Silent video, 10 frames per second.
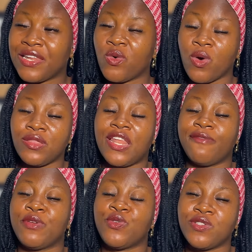And the one that
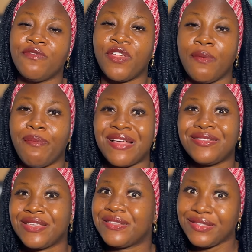I've been using for the
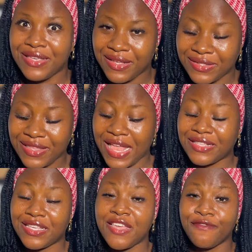past 6 years,
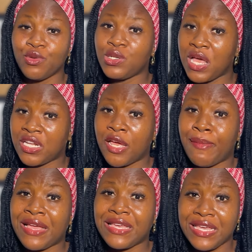like even now
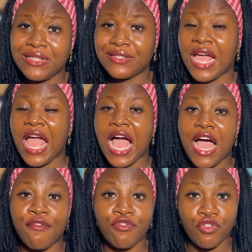that my kids
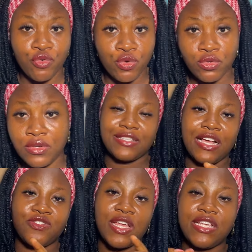have grown, is
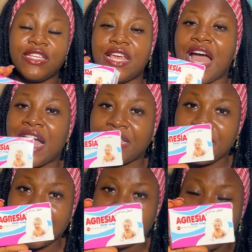actually the
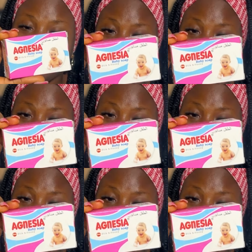Agnesia